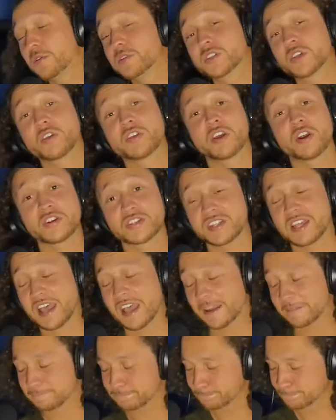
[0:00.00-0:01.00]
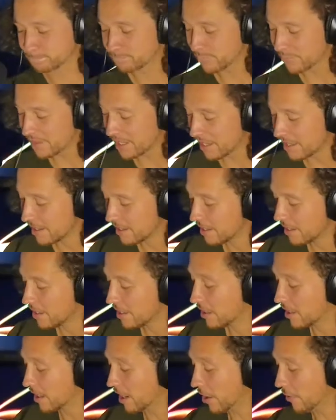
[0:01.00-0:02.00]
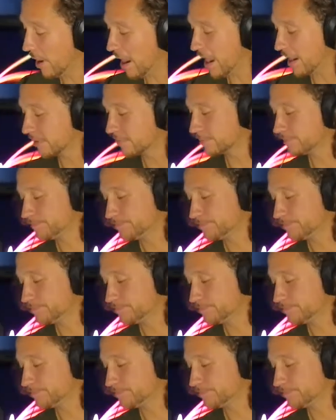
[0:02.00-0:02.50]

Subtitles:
there's that. All right.